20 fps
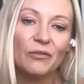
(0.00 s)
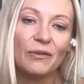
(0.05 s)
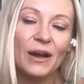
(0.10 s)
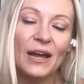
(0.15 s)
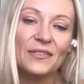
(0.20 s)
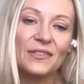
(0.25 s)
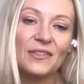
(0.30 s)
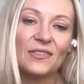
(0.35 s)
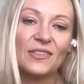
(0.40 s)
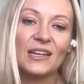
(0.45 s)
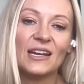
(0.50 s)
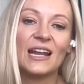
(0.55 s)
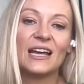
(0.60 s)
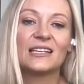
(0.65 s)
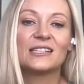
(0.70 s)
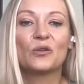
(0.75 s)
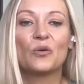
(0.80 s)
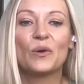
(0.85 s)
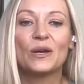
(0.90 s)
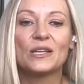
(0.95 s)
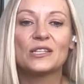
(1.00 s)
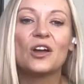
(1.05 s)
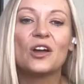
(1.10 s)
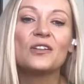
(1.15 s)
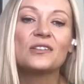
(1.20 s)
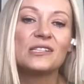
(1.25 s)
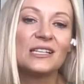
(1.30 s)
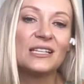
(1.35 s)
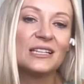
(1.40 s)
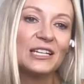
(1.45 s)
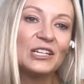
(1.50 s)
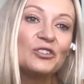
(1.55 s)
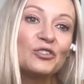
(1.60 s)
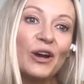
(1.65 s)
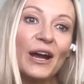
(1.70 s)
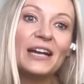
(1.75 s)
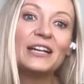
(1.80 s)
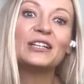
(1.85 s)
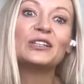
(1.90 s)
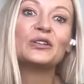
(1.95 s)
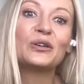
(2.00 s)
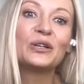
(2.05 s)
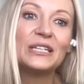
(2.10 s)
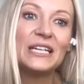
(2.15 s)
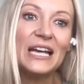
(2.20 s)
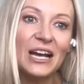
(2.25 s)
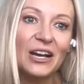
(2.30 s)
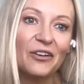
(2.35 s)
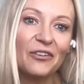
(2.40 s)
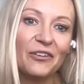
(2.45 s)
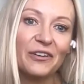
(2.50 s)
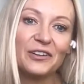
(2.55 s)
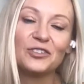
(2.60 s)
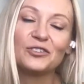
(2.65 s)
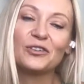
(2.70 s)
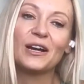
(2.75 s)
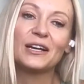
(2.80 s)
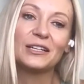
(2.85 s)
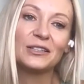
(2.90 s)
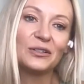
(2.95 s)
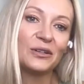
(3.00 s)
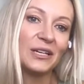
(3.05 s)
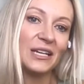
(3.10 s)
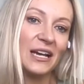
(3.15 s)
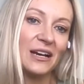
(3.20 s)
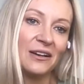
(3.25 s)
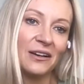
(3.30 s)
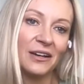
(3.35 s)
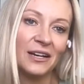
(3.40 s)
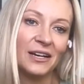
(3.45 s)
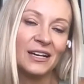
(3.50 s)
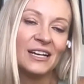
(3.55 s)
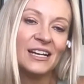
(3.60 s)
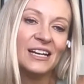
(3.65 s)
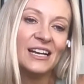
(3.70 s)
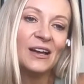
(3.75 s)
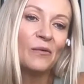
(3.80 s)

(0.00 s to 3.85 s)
rather than us always constantly trying to look younger and trying to look younger,